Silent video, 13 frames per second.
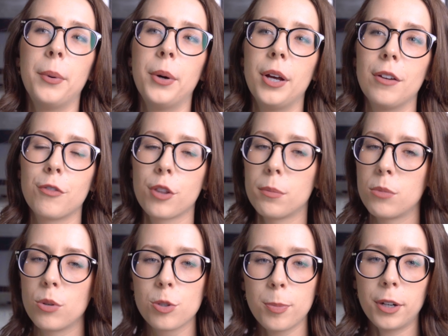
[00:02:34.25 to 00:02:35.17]
but for the
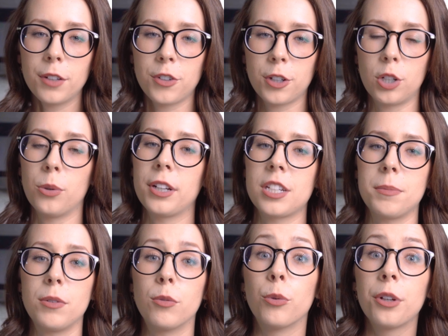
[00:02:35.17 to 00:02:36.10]
most part, if you're going to
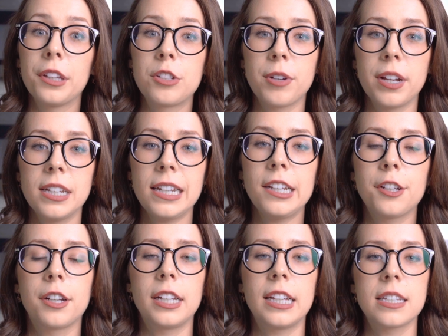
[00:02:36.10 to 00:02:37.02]
be really trendy,
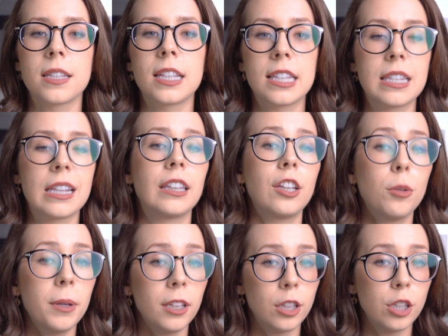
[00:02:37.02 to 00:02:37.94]
you're gonna get something that's a little
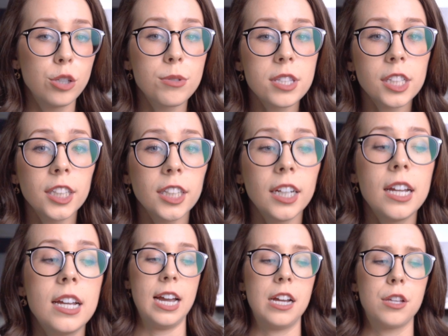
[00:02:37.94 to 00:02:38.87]
bit looser,
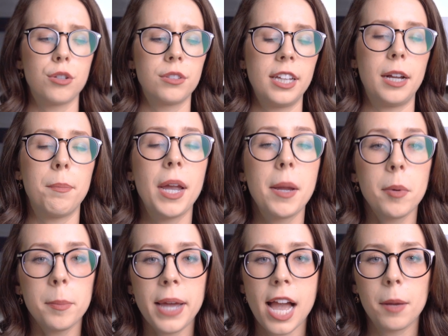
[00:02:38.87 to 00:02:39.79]
either like a
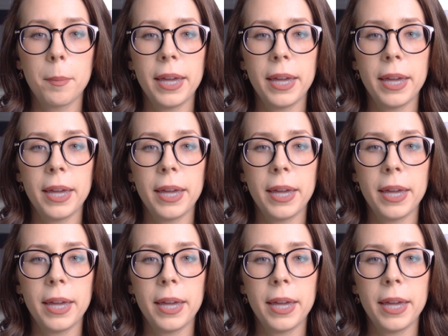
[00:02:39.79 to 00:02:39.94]
paper bag